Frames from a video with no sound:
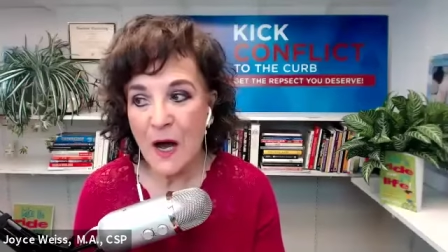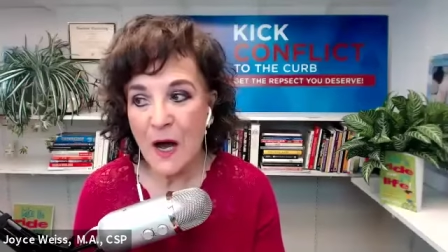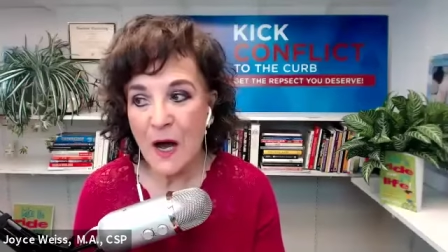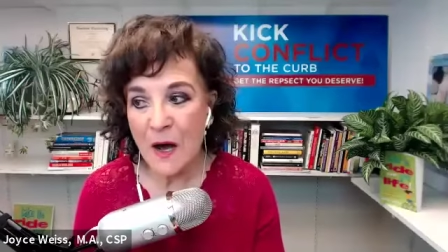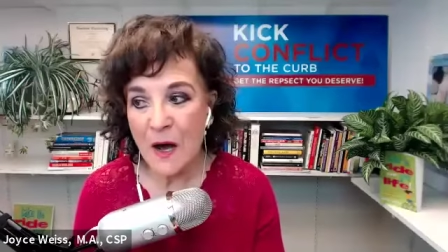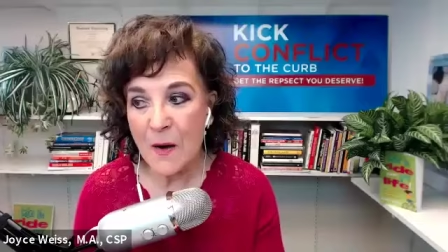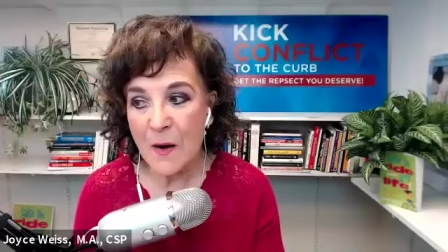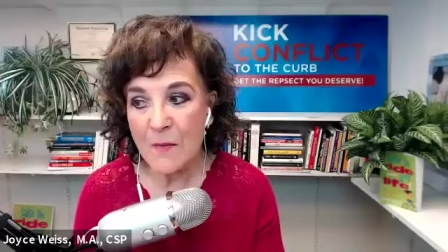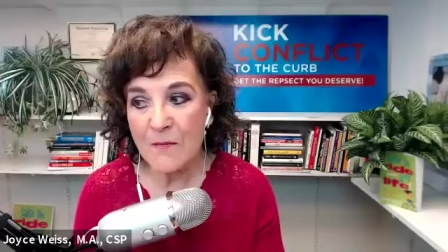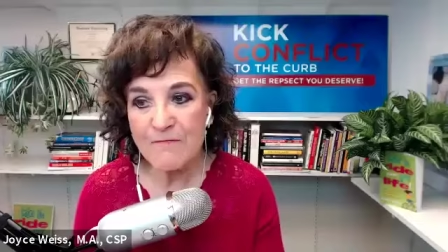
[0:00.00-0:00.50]

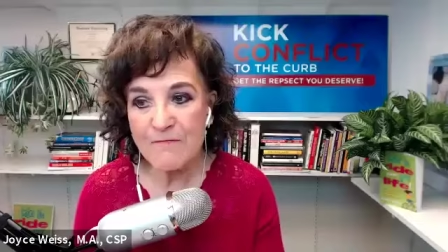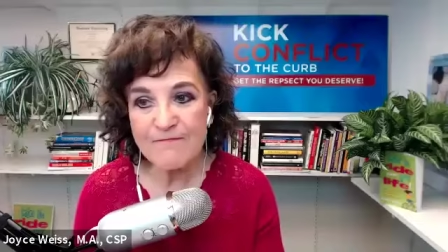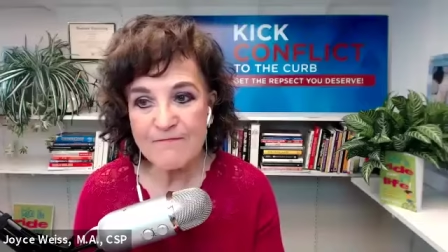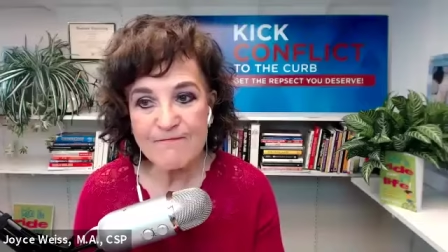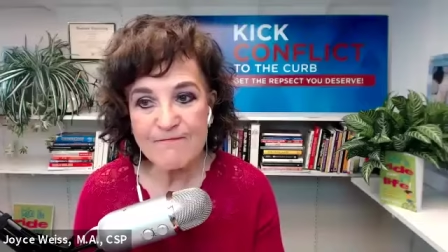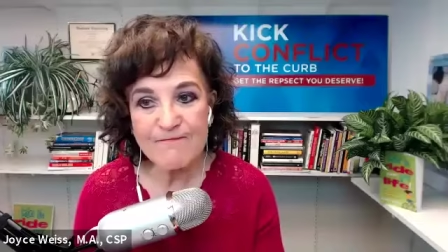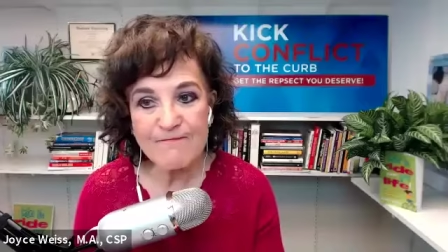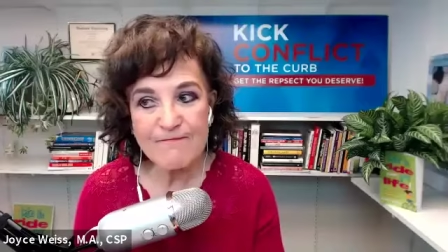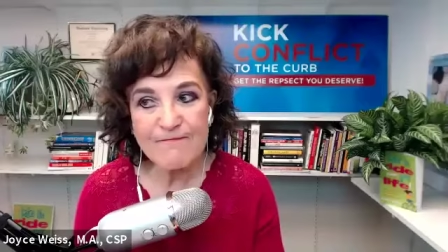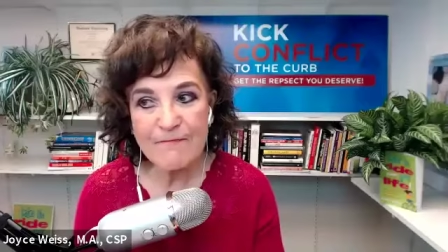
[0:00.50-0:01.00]

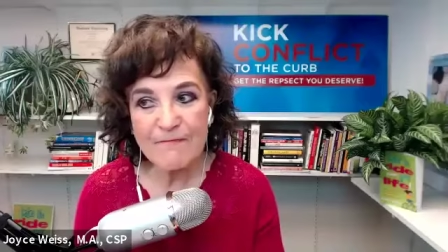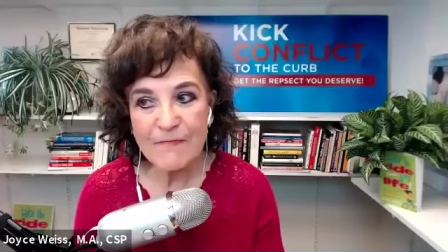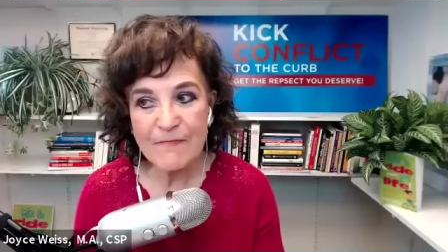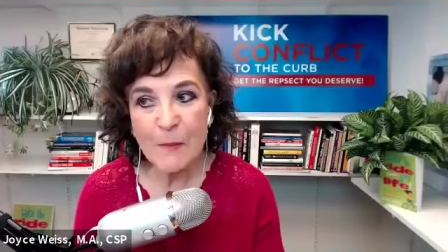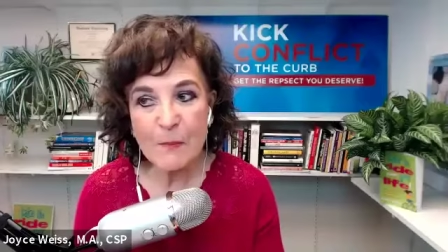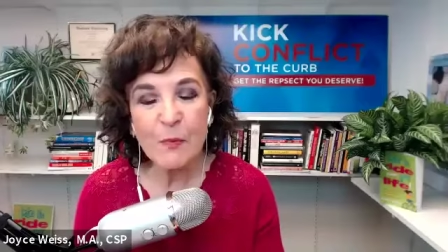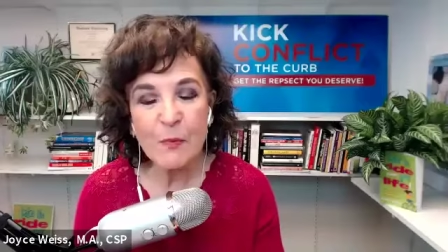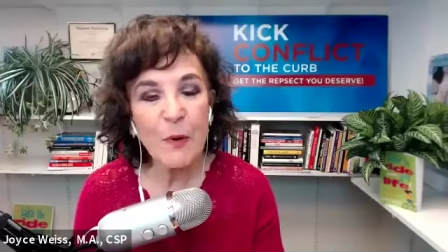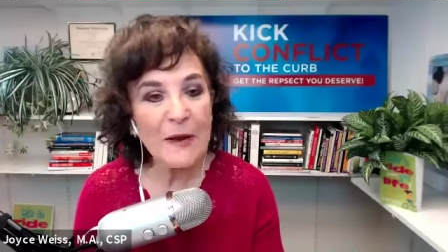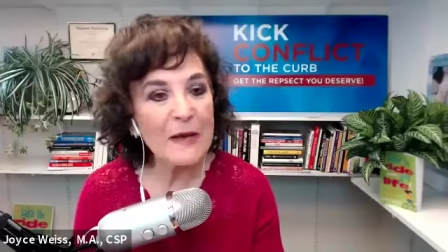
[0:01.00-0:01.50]
um,
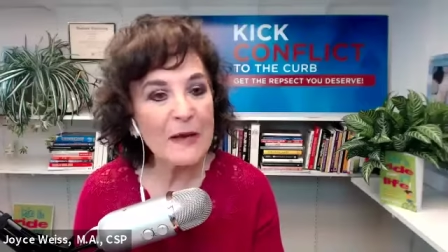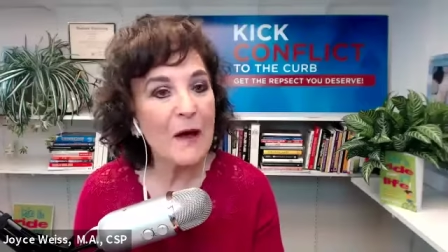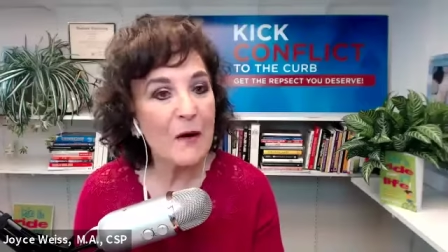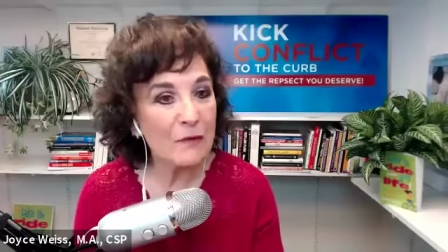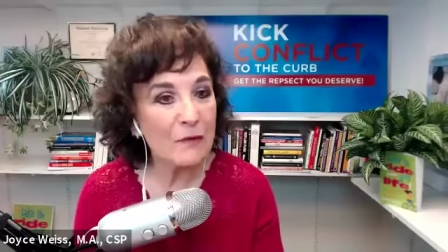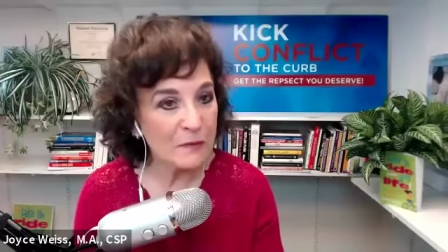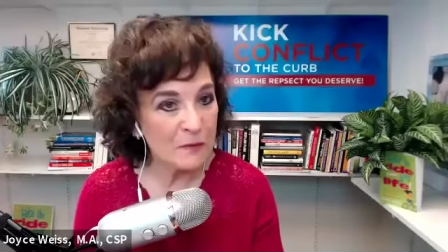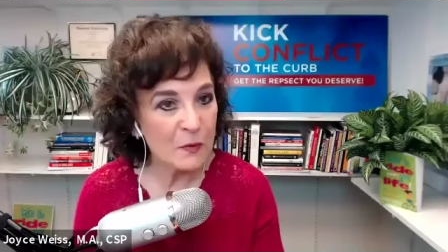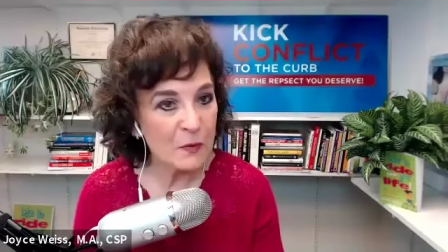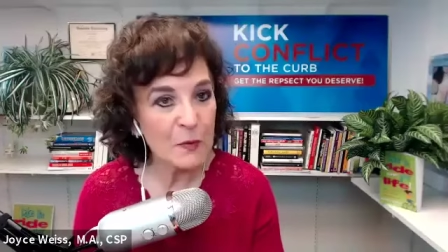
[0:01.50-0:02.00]
break
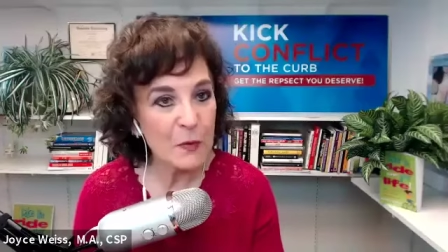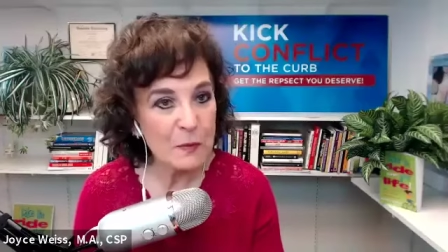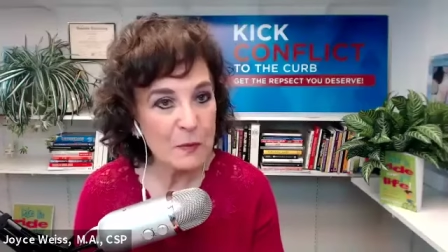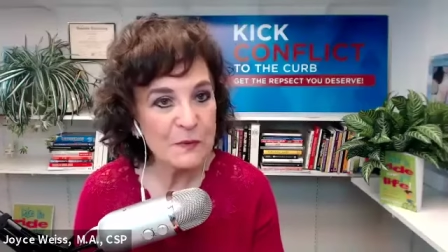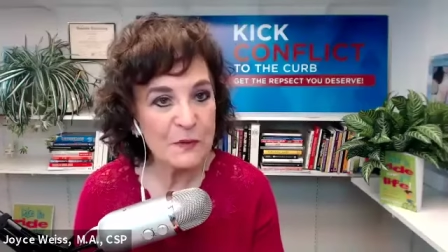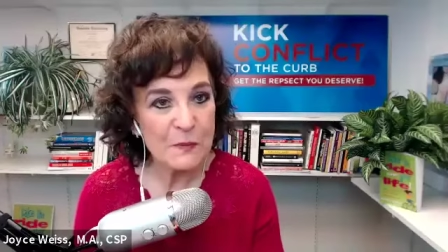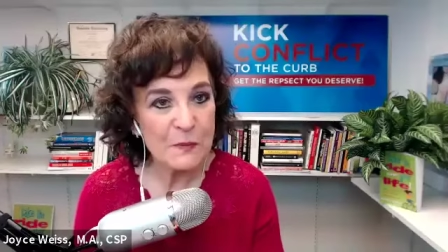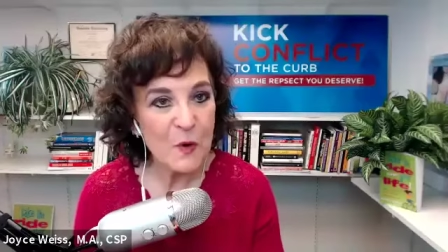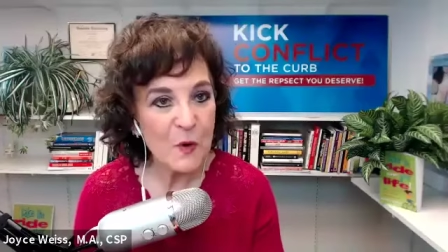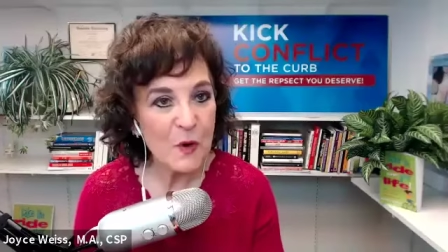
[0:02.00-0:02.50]
out in
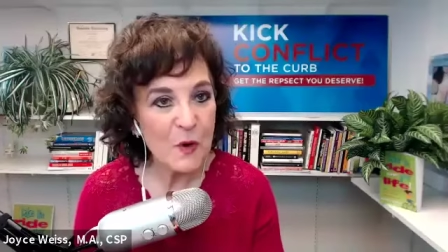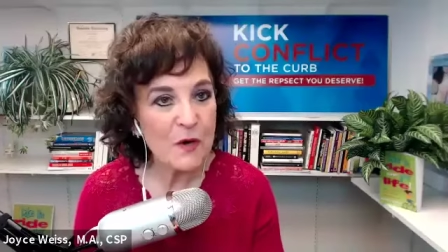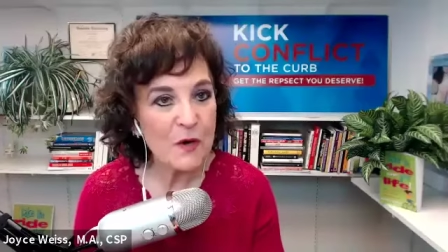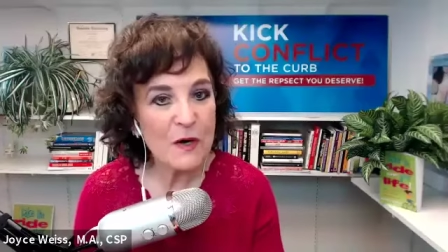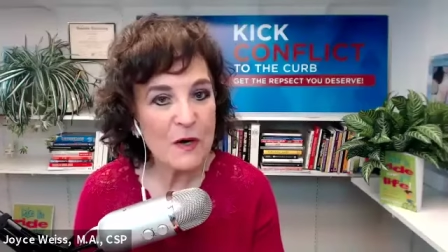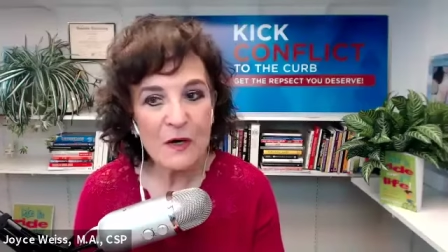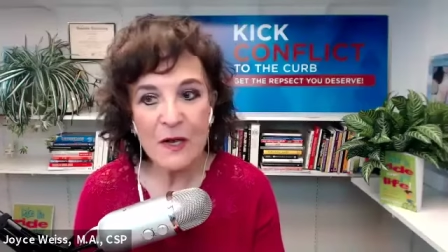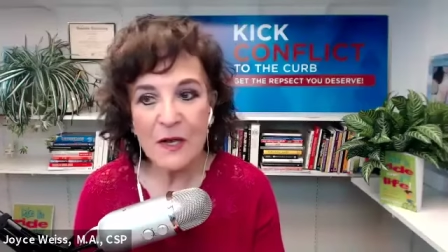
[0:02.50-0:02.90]
groups more,